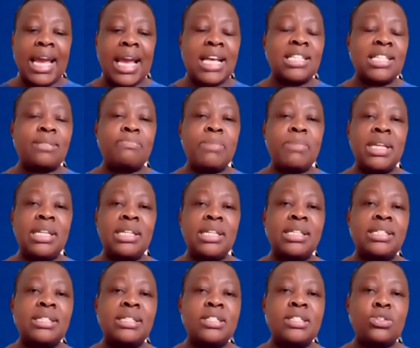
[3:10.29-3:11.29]
has
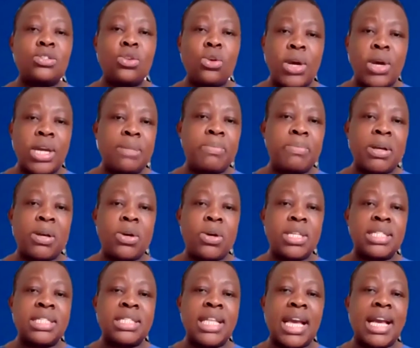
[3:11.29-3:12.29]
been destroyed
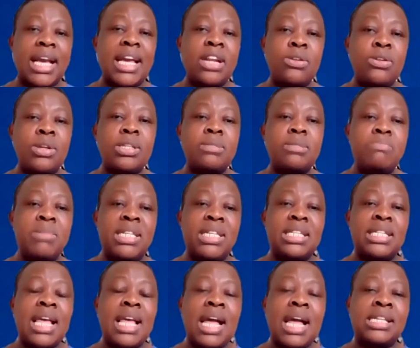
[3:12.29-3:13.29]
because they cannot
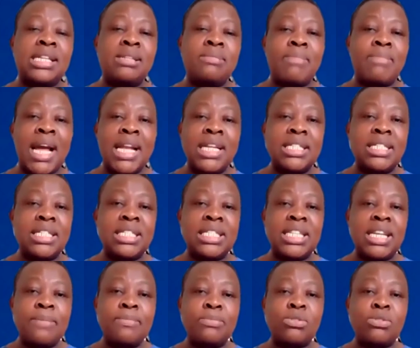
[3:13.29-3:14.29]
meet their demand in
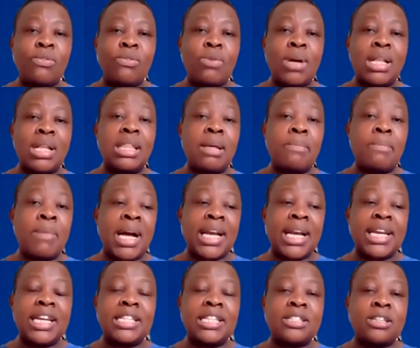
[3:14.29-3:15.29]
terms of what the
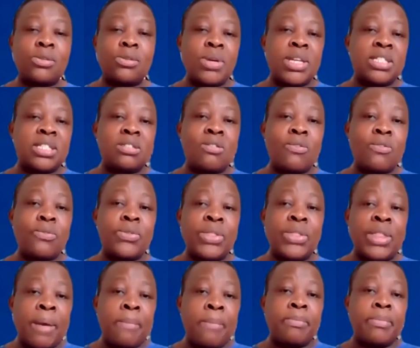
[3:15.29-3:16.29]
market requests of
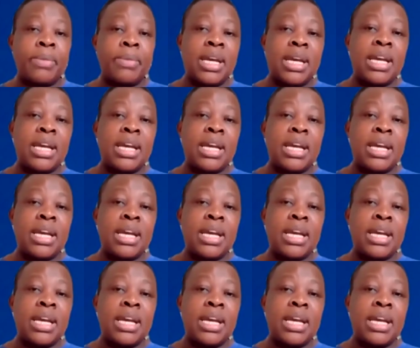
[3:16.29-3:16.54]
them